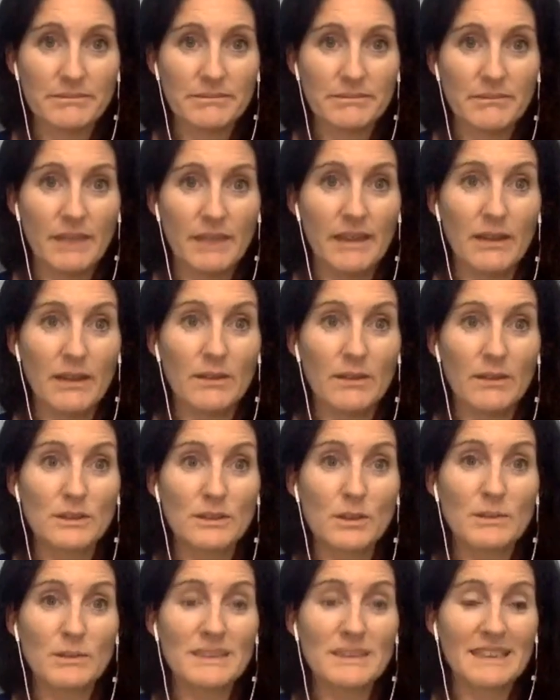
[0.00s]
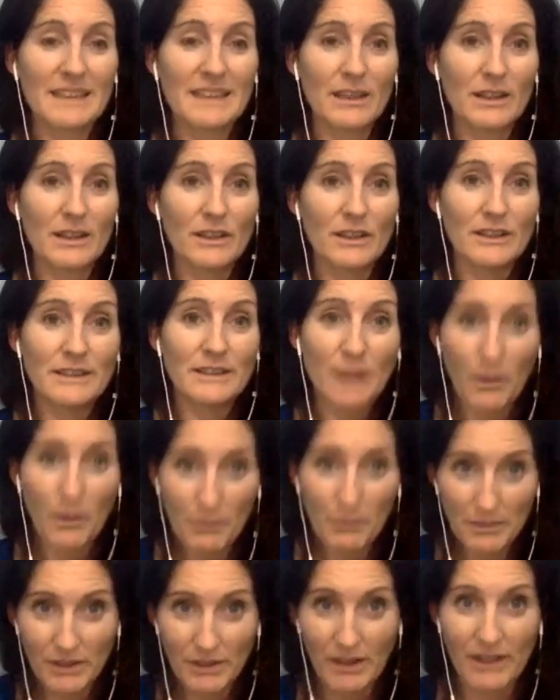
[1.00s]
and they was almost like they could dump
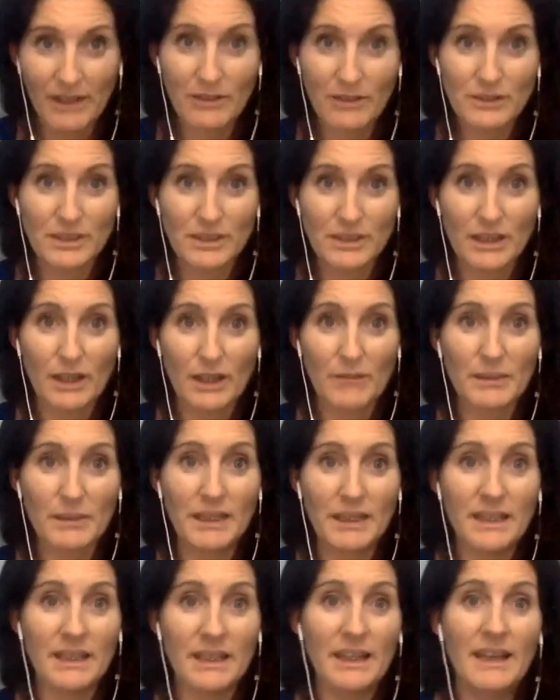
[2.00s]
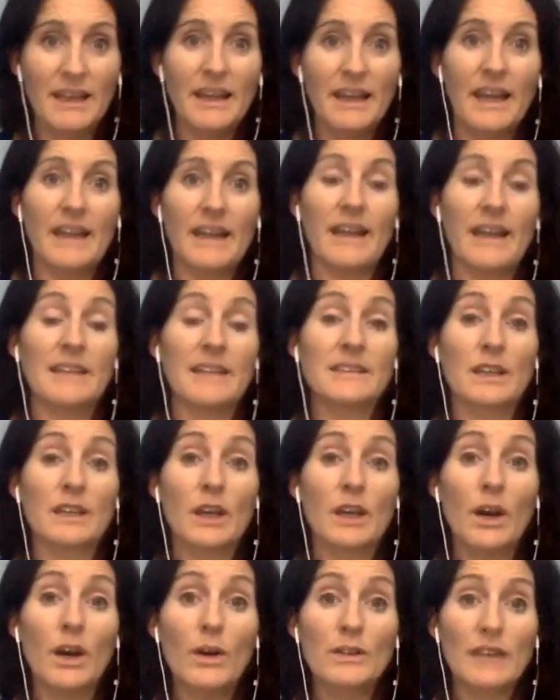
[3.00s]
their energy on me and as a
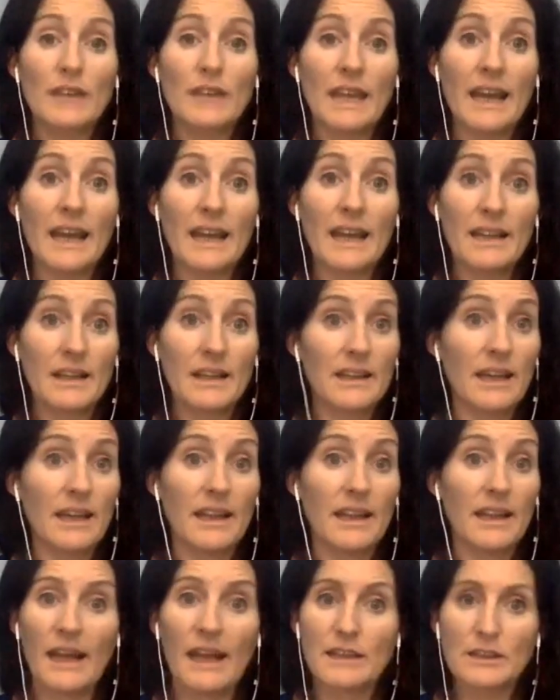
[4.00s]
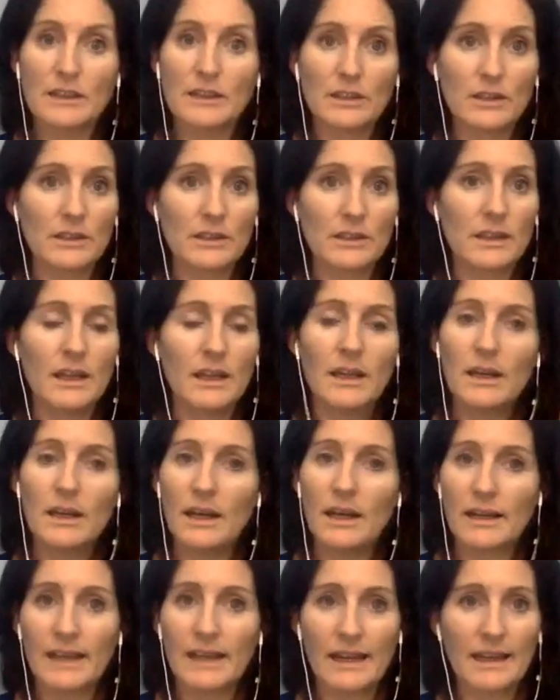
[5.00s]
coach i had again had to learn
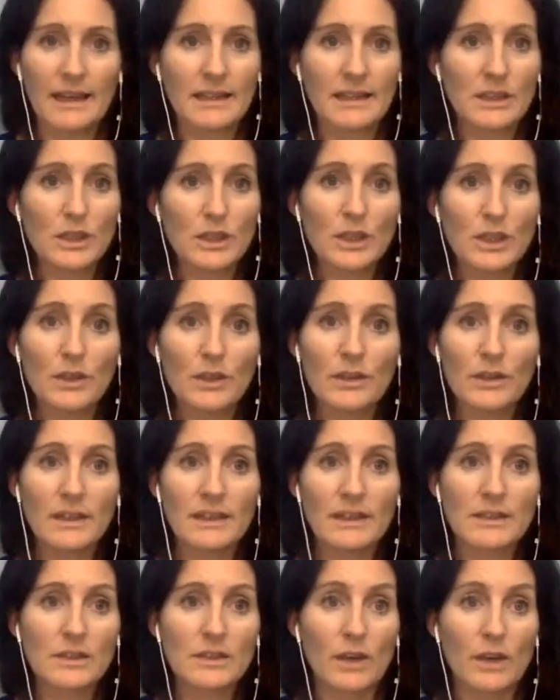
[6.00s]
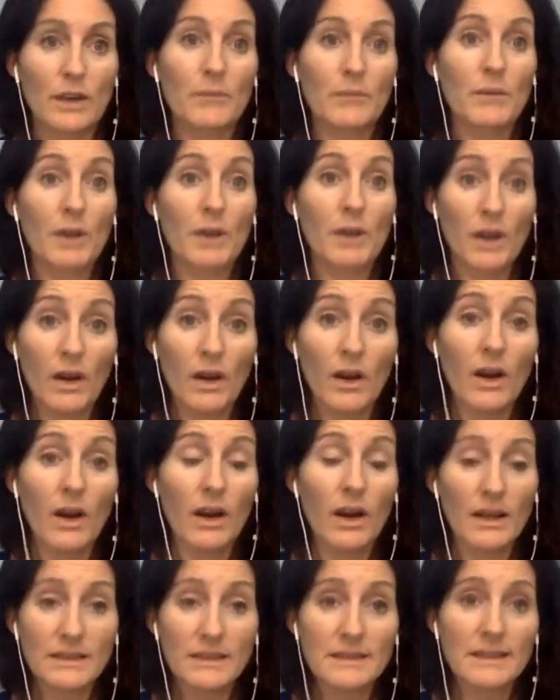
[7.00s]
okay i got to shield this or i'm
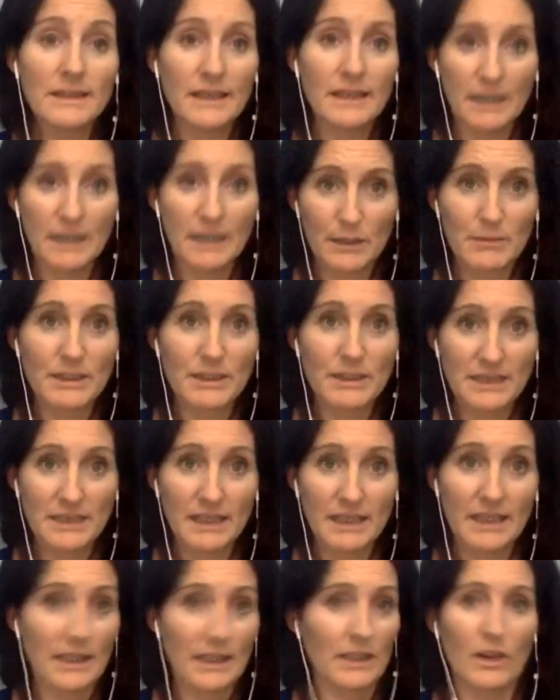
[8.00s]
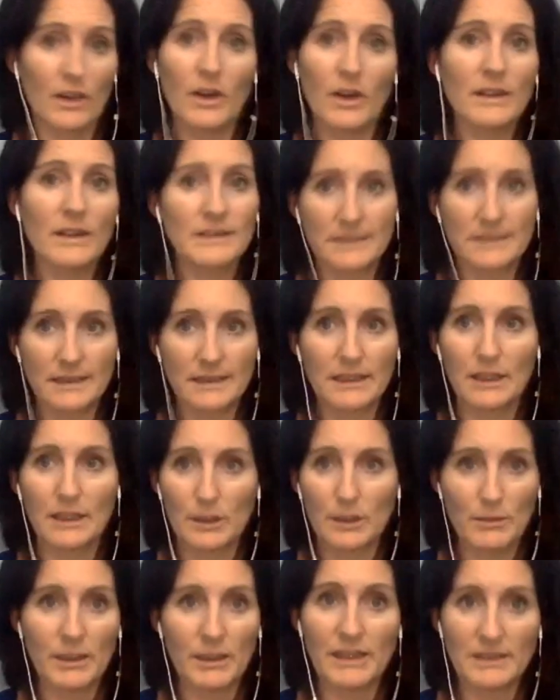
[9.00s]
constantly going to be sick and constantly going to
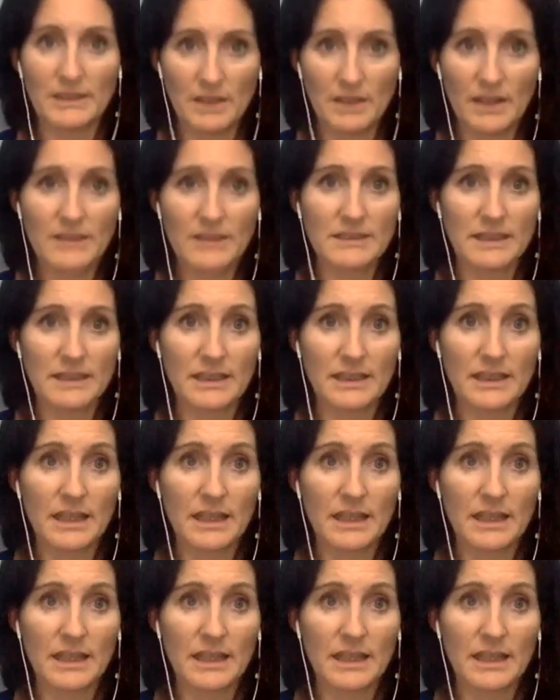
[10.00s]
be exhausted